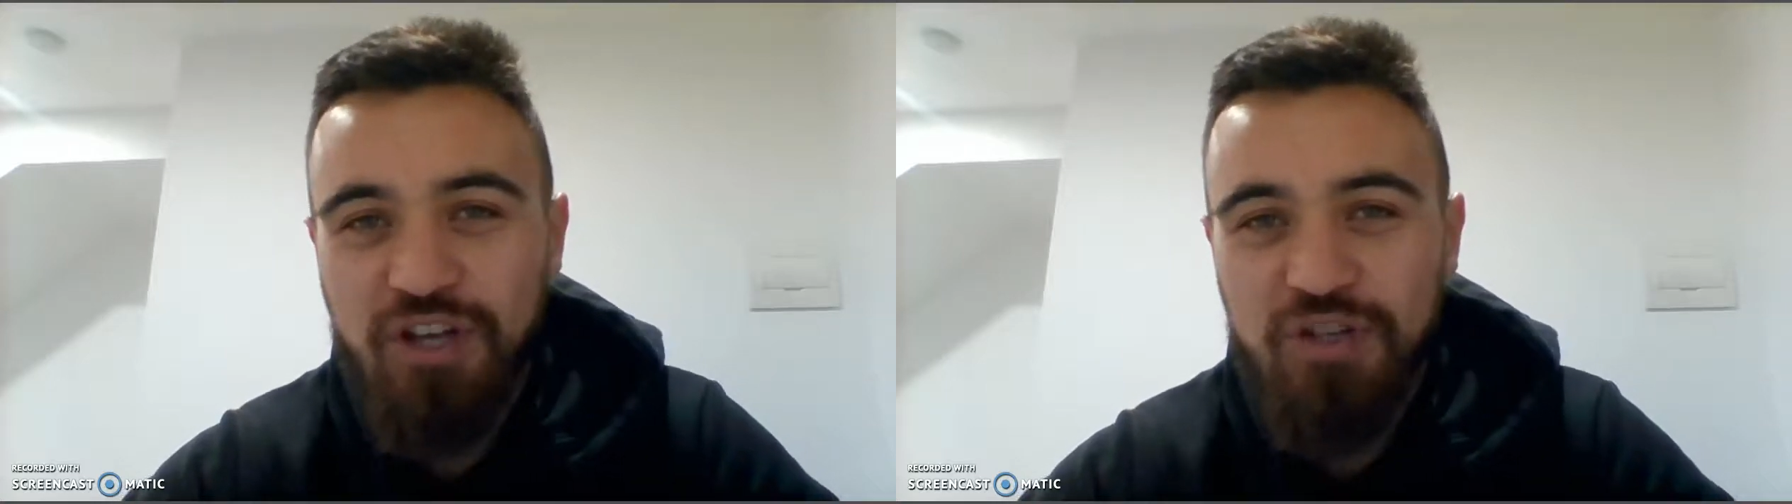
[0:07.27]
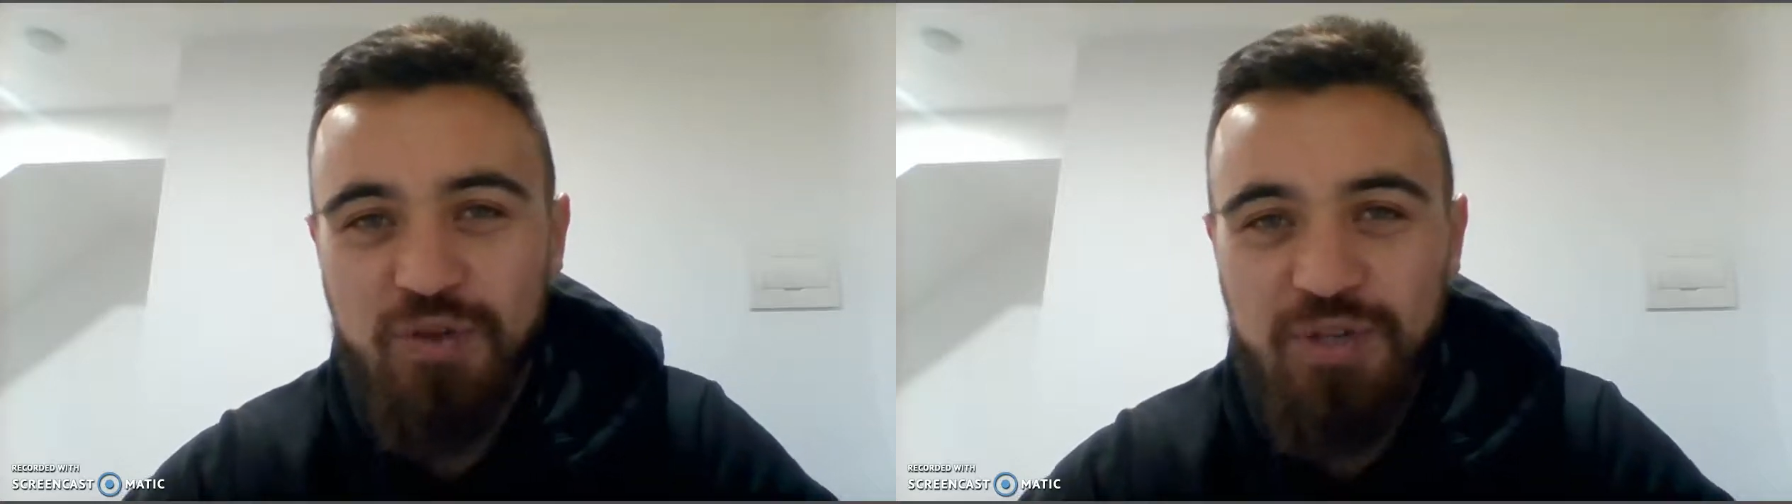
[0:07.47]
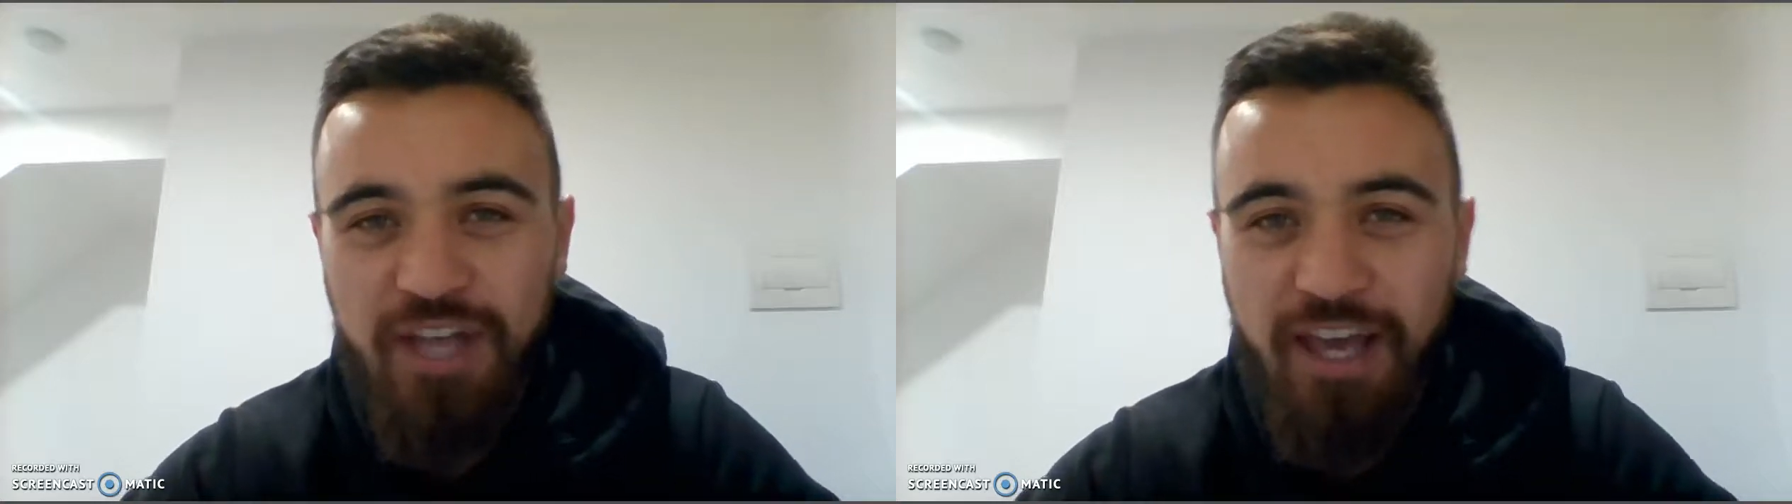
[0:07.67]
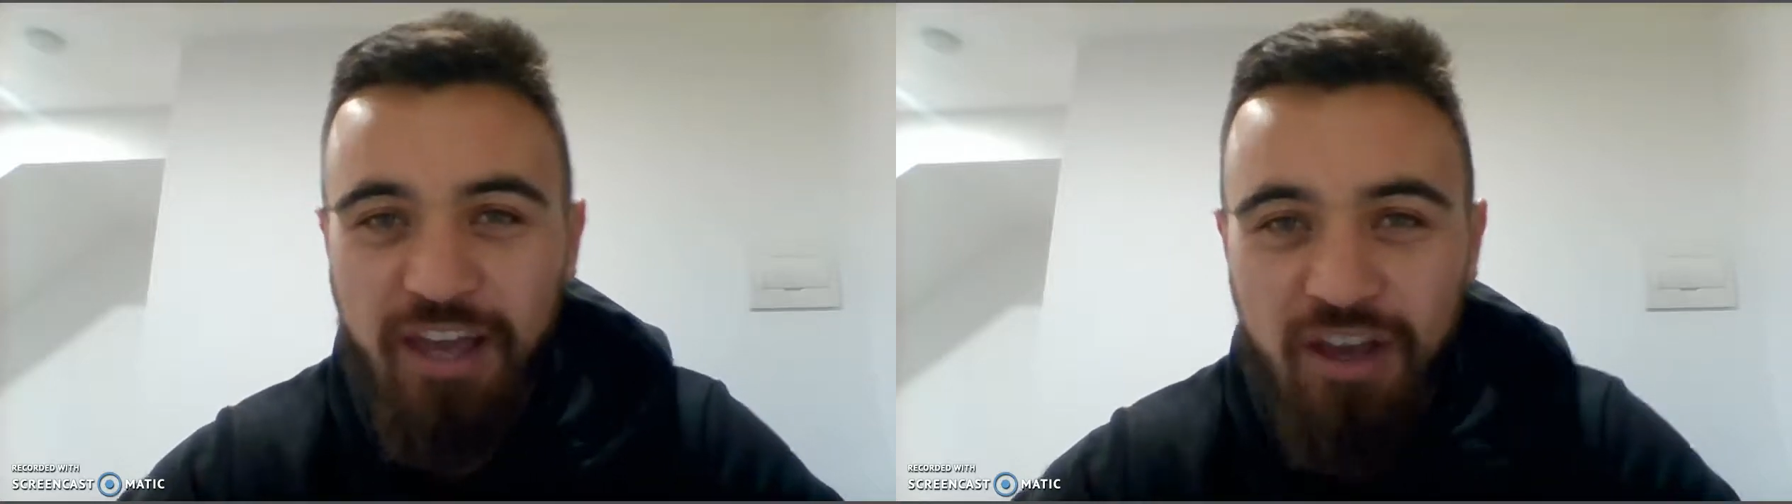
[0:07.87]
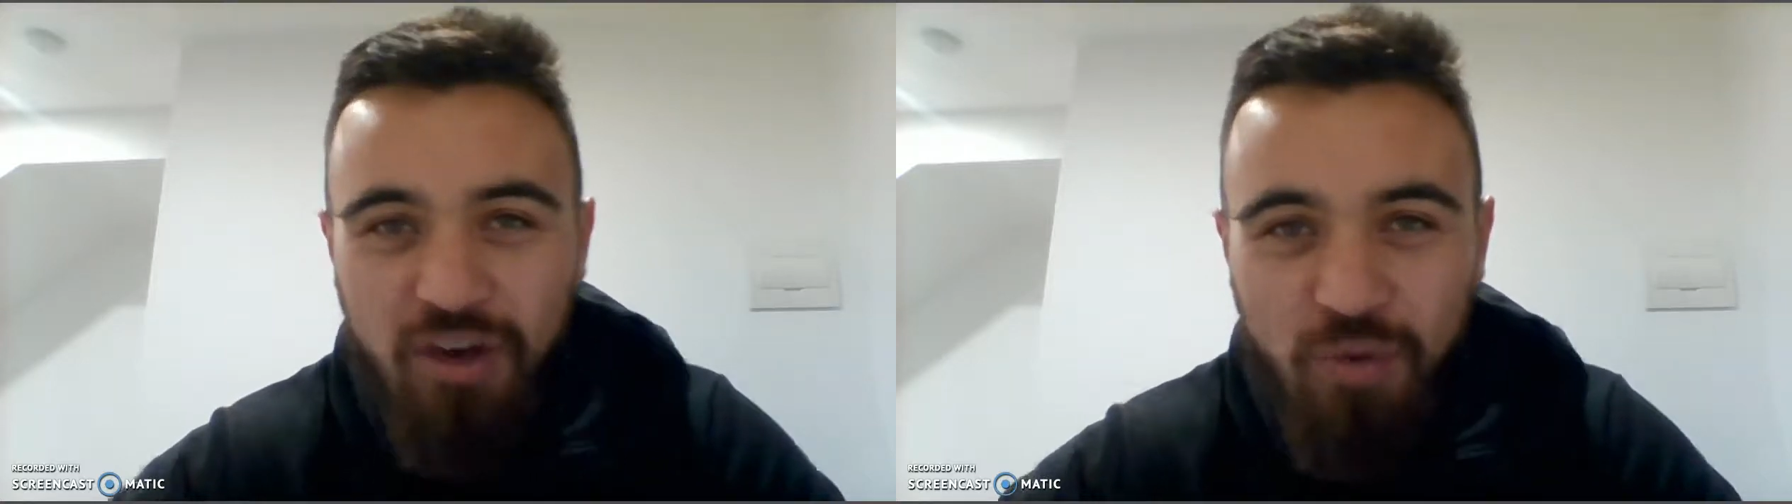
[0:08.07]
to
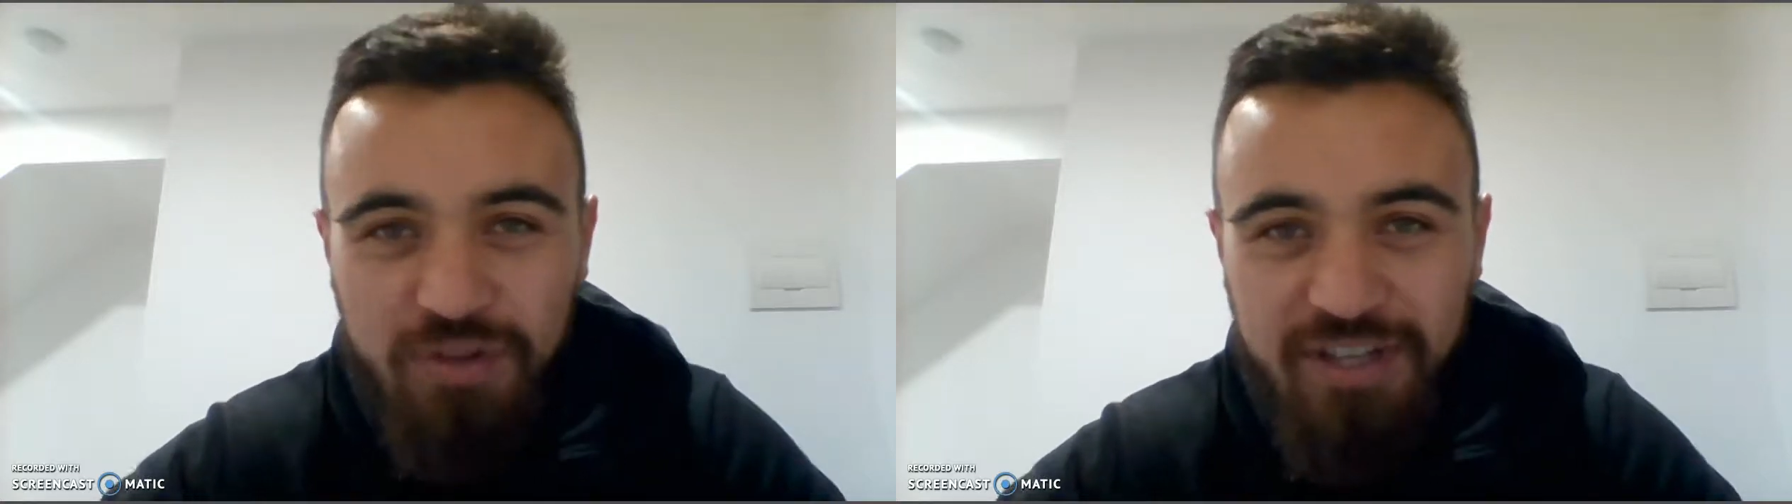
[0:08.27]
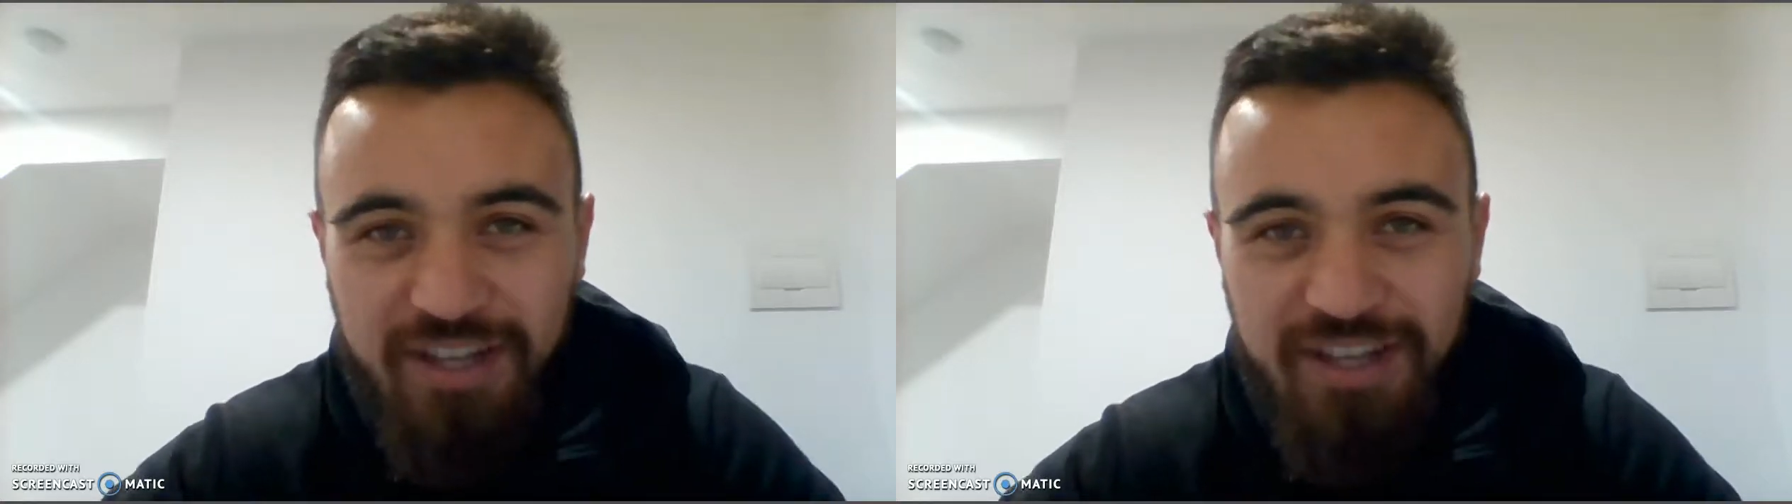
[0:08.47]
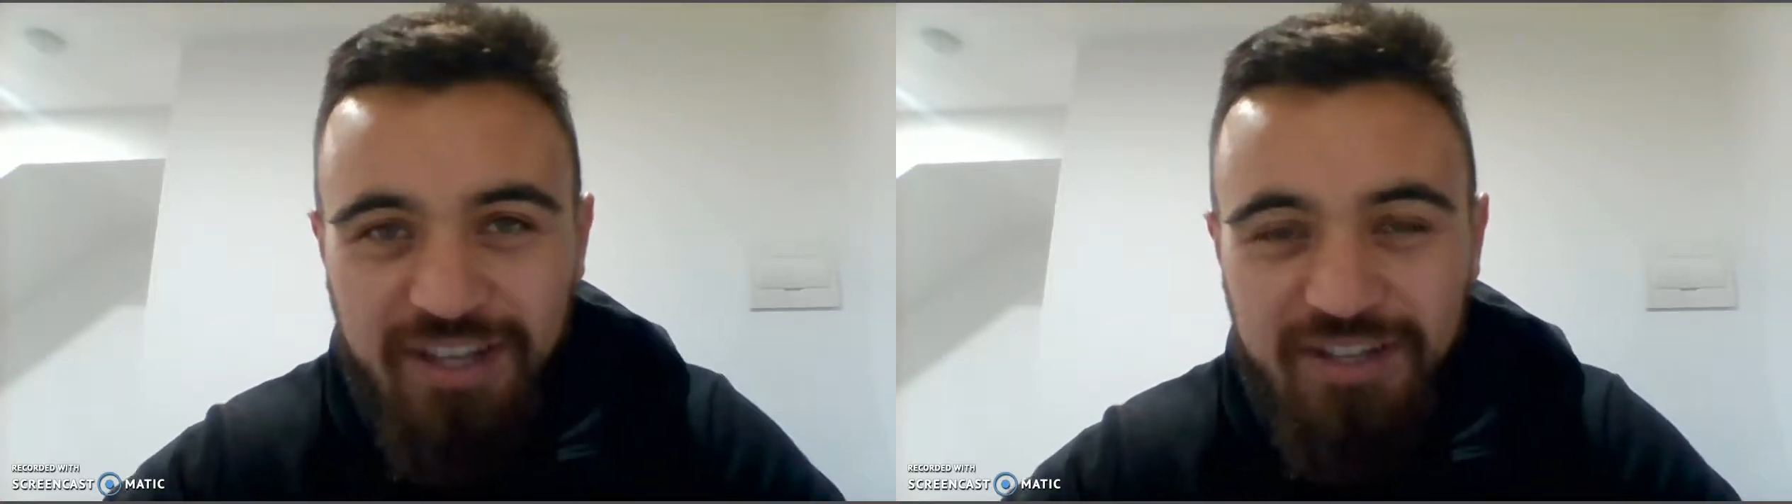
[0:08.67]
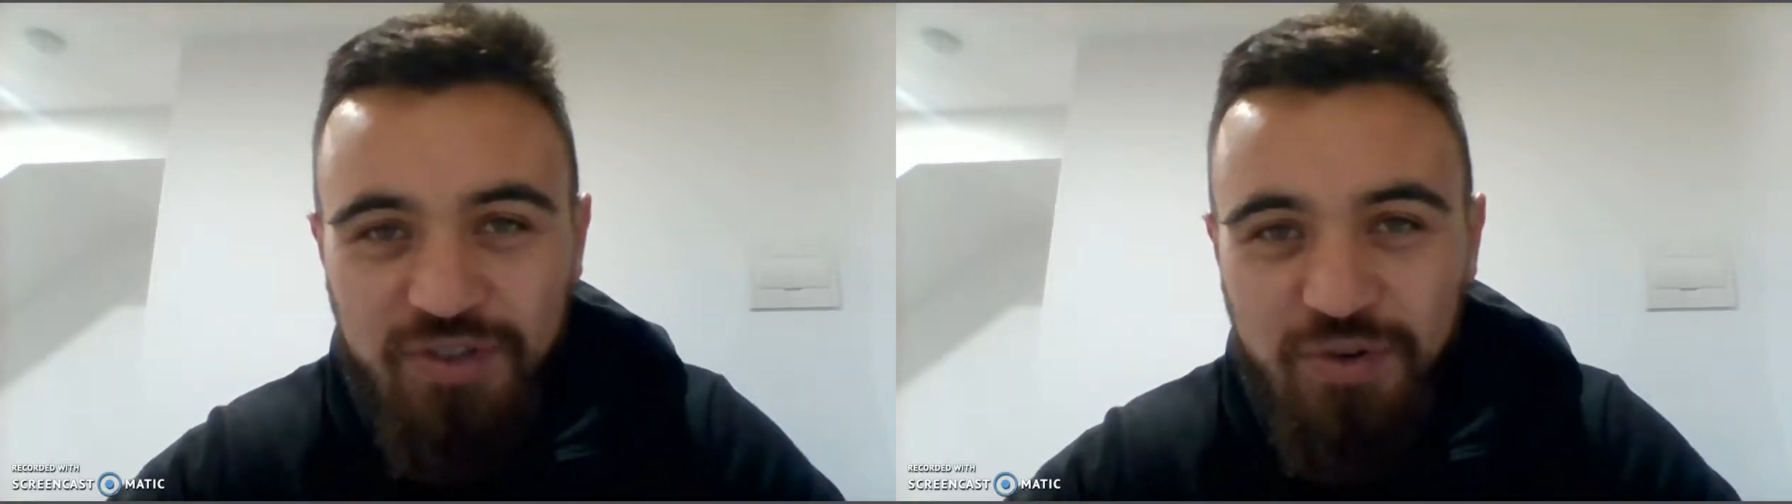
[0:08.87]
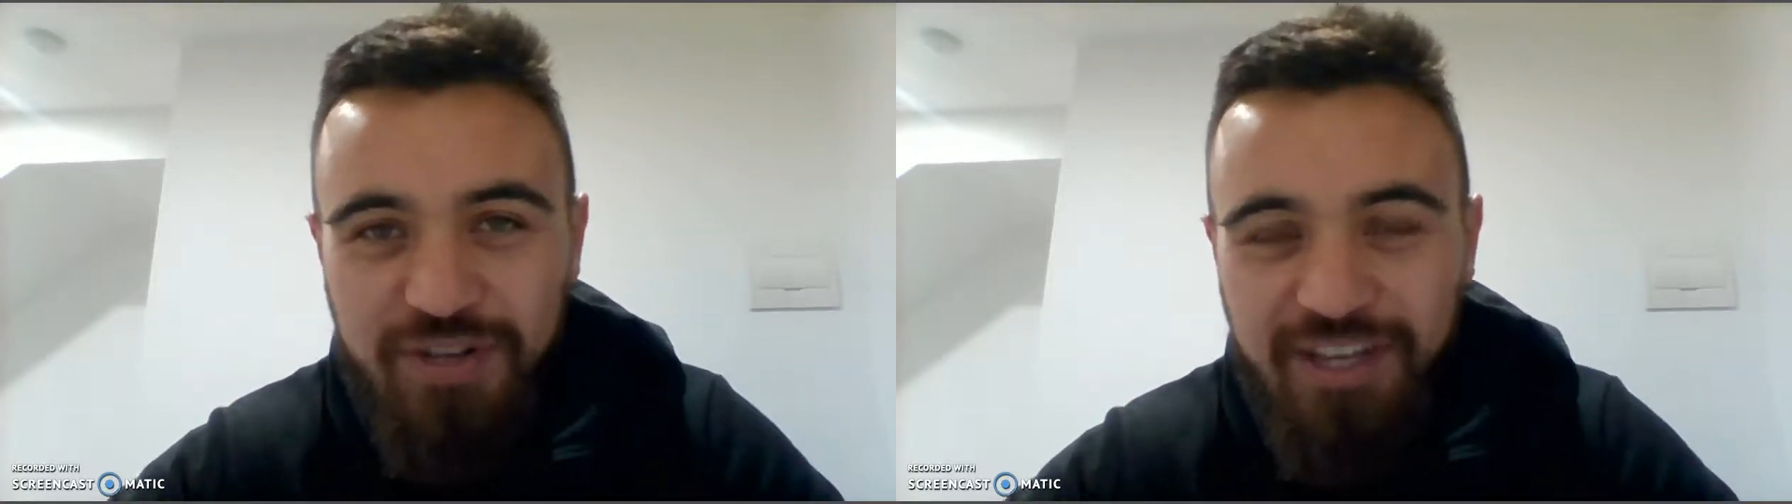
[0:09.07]
say what something is
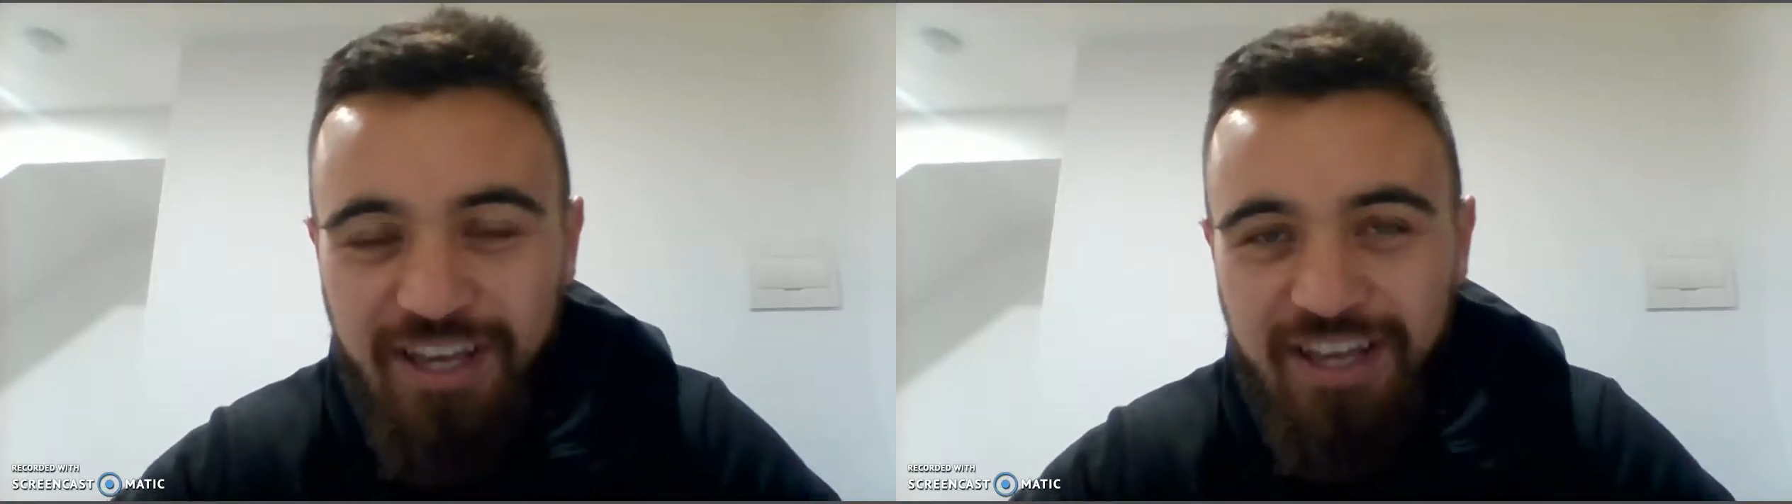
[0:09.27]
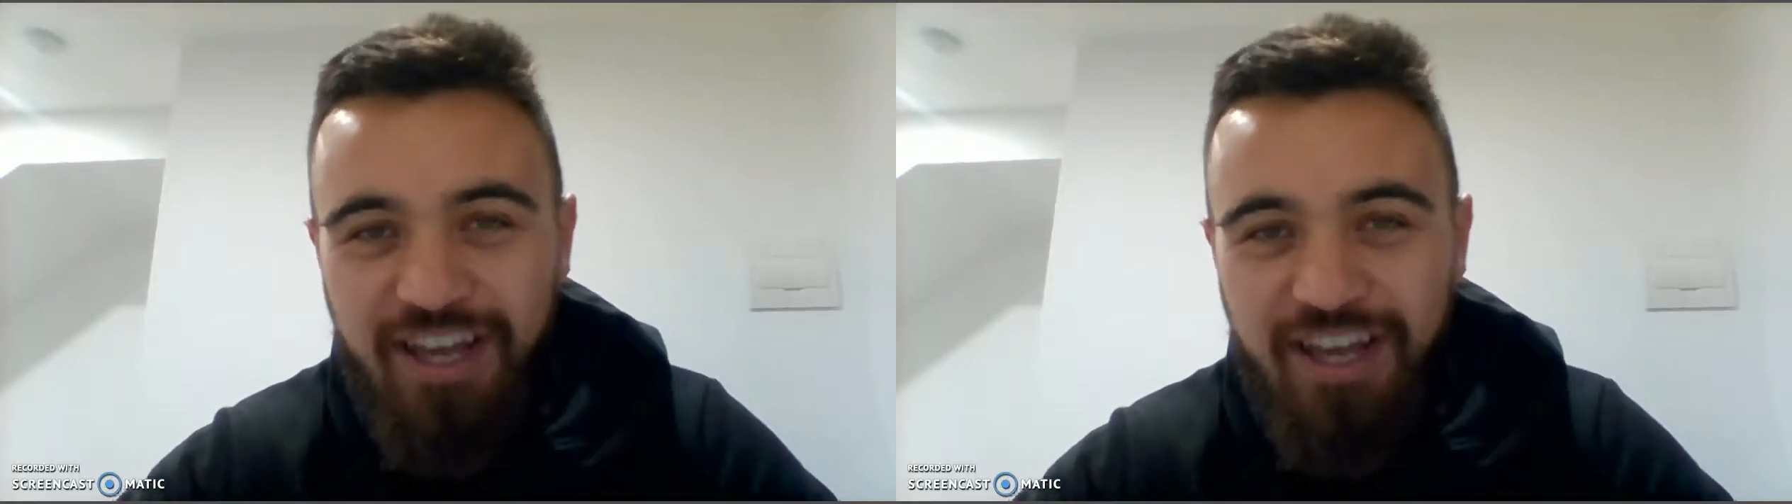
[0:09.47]
doing,